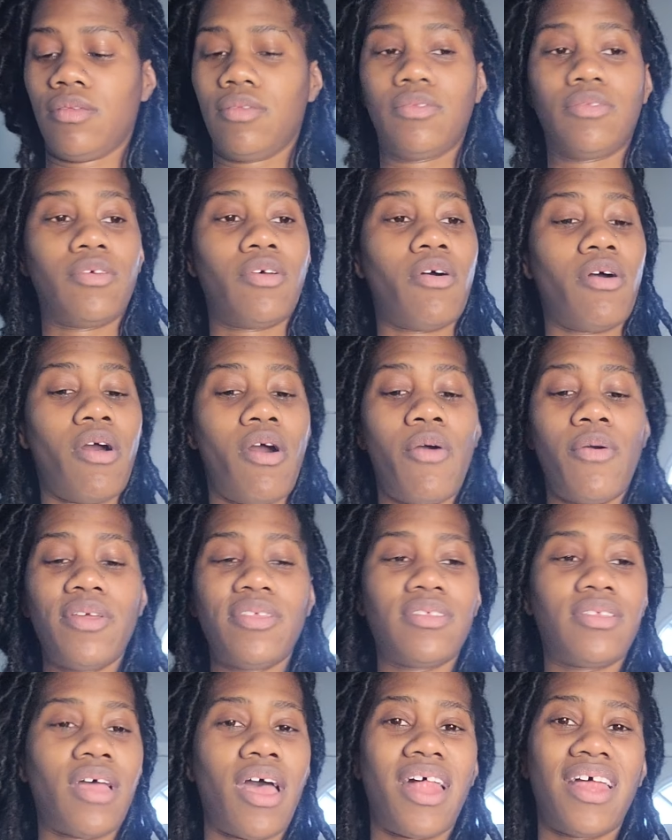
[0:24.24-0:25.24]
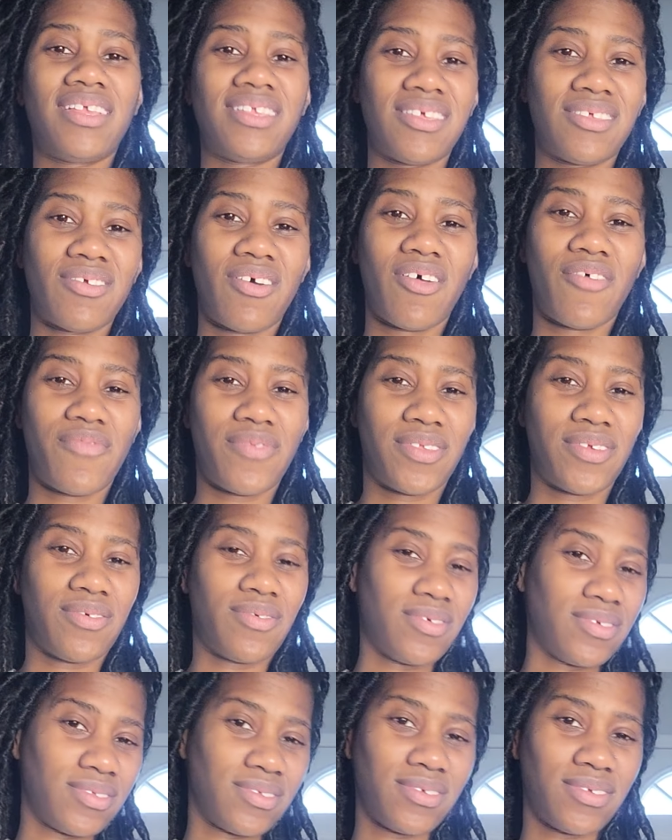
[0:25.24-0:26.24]
So I like to start off with the
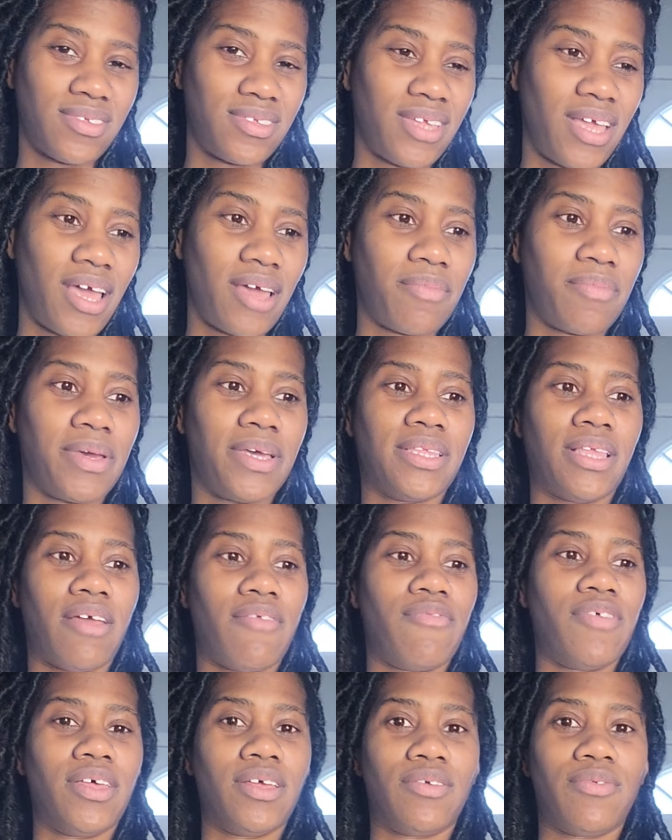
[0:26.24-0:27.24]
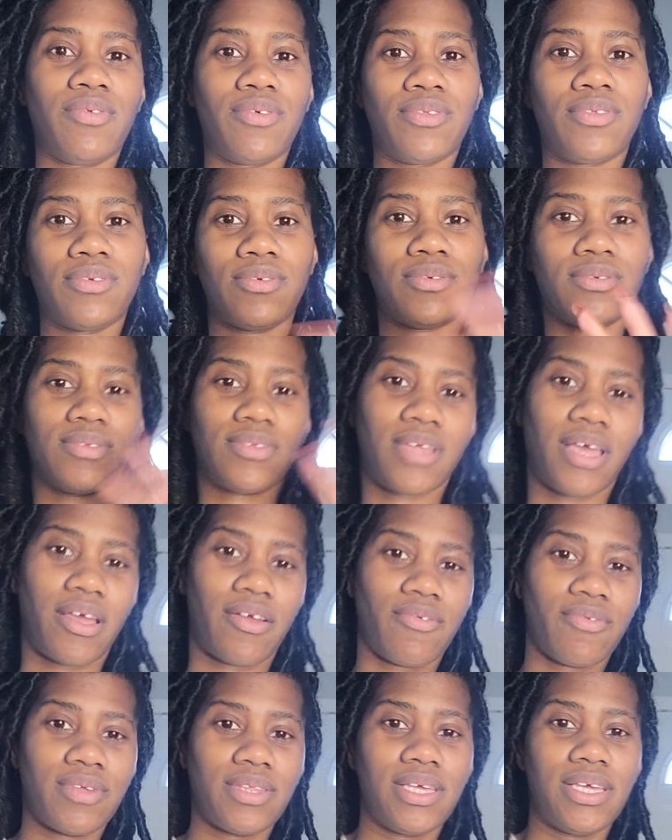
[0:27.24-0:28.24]
crystals deck because I feel like crystals
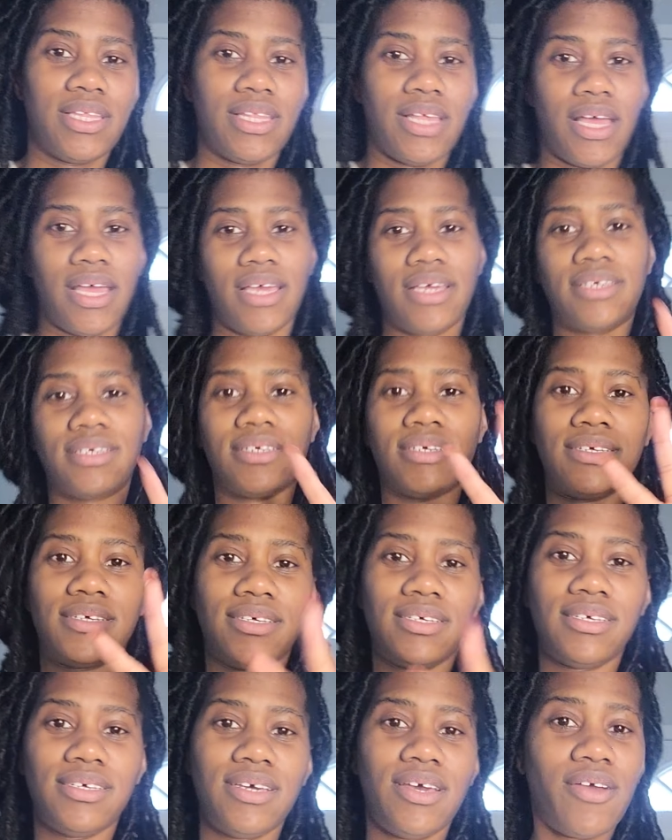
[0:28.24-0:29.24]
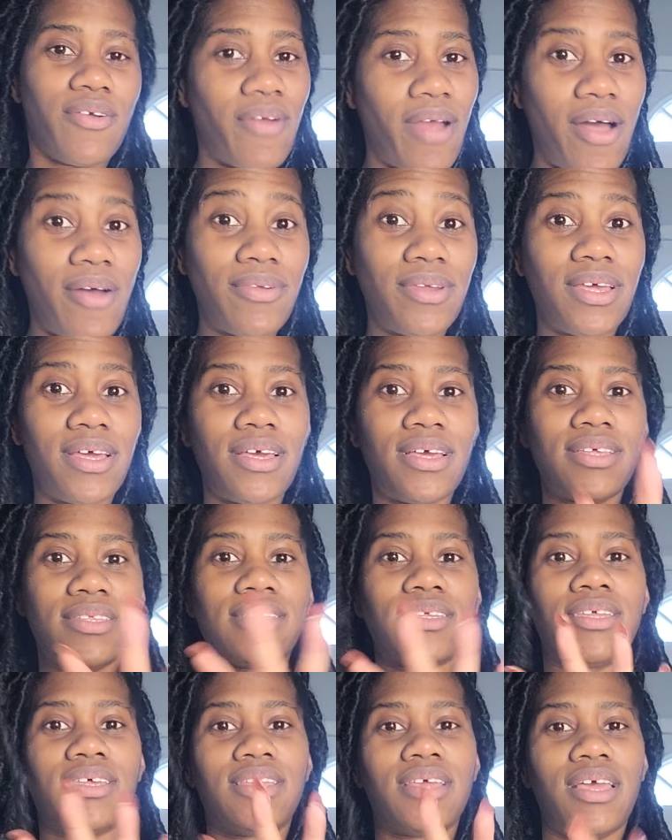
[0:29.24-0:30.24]
really ground us,
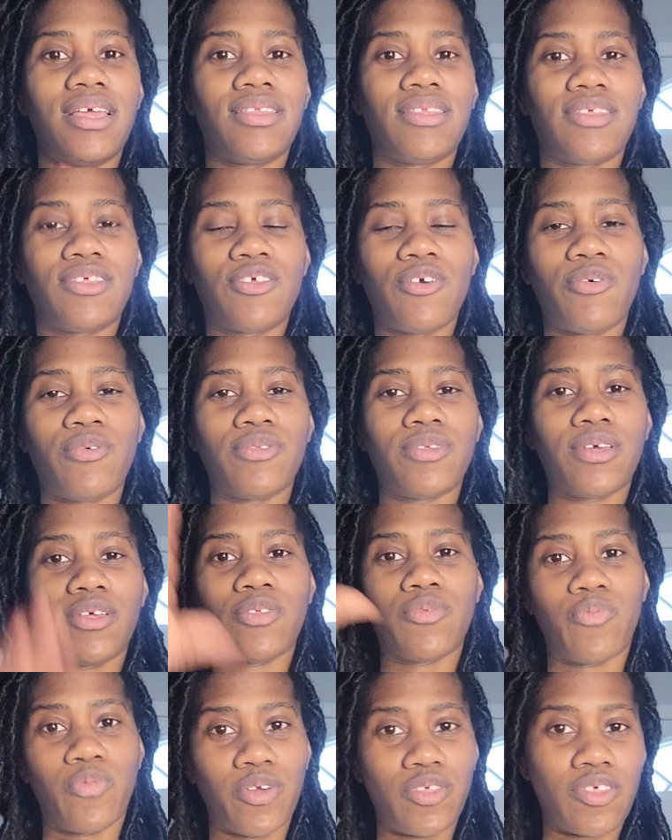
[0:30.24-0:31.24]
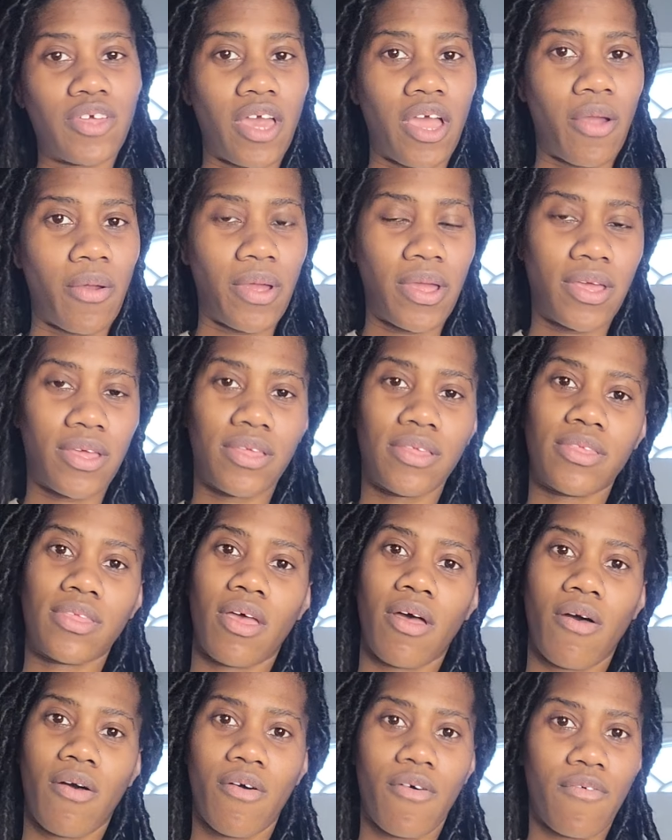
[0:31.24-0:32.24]
and it shows us which areas
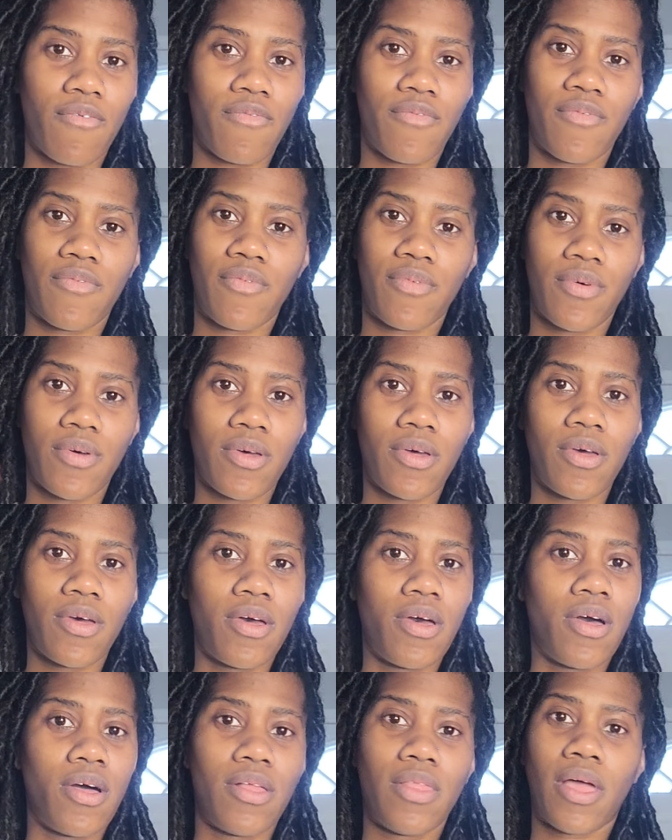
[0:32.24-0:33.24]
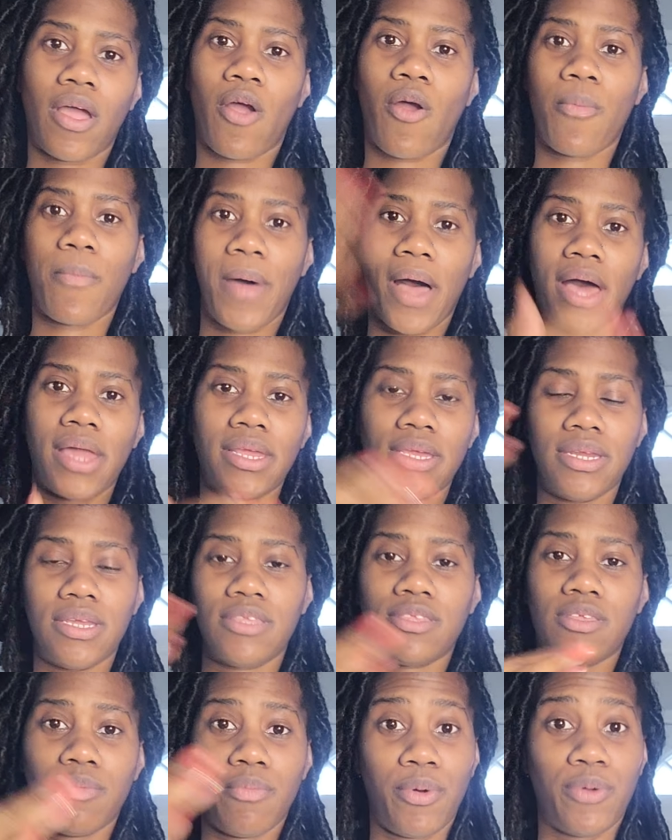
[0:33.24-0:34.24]
of our body
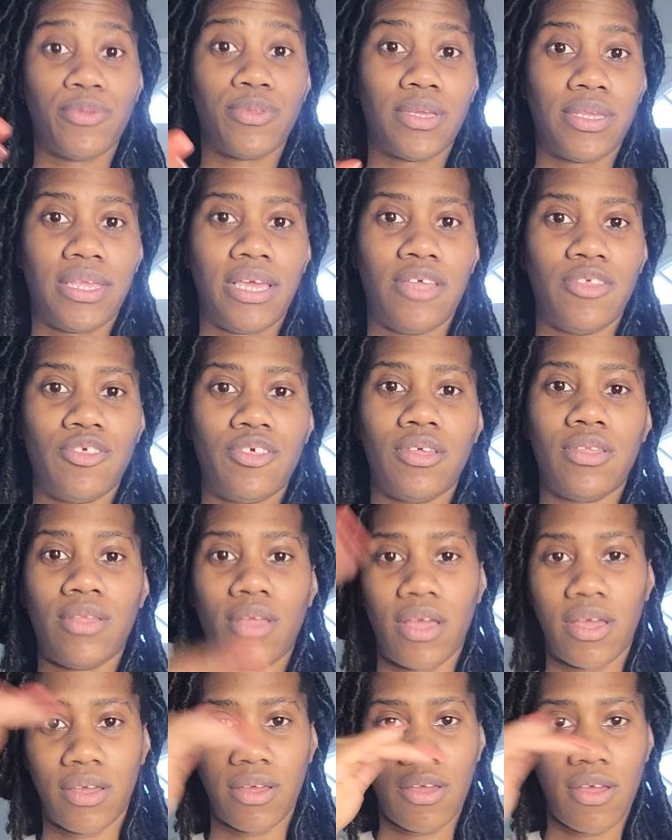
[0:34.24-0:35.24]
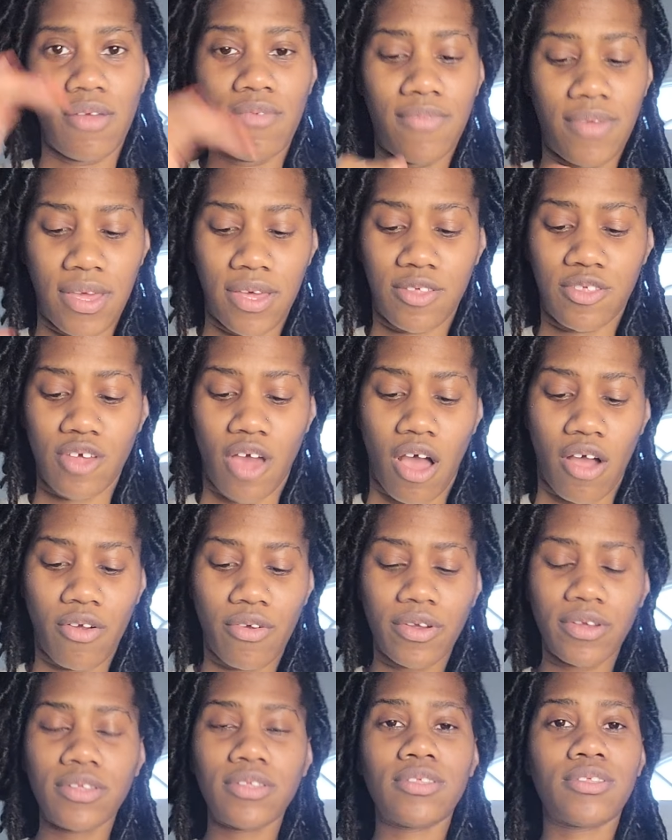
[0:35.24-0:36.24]
needs the most attention, via
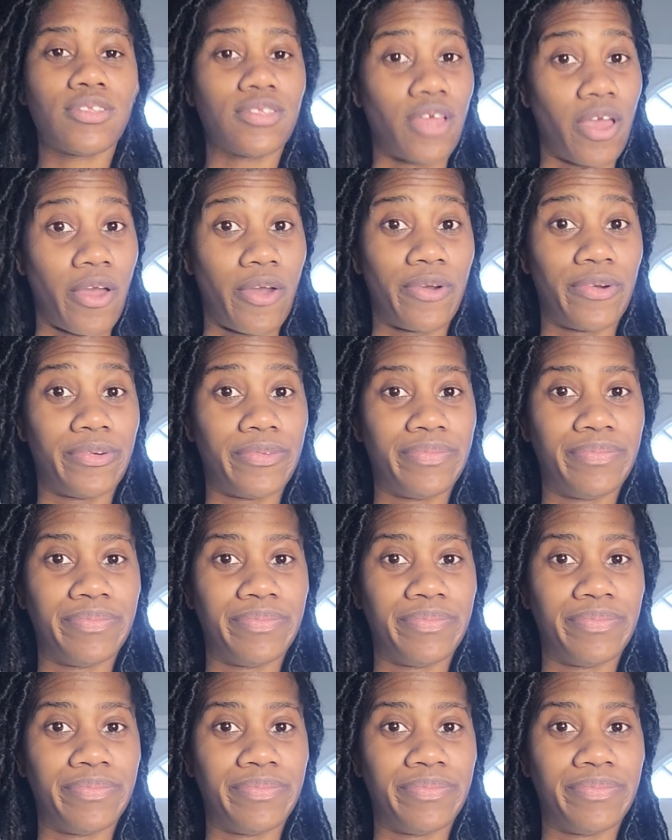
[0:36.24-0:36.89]
chakras. So